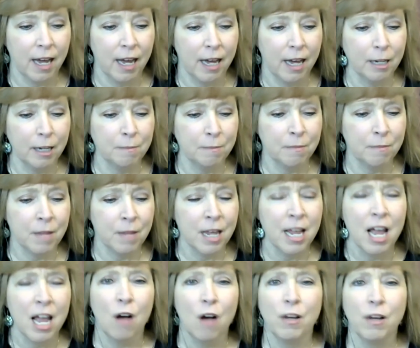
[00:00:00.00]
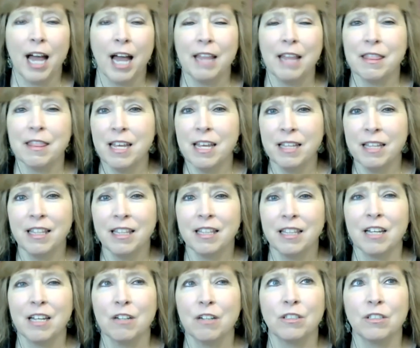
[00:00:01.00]
Okay, I think
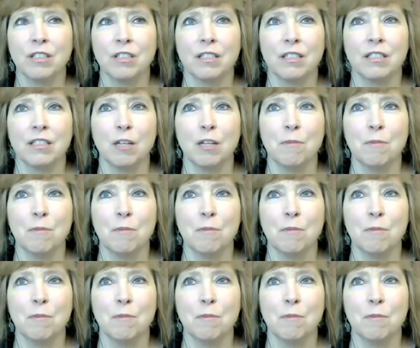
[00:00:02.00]
that there's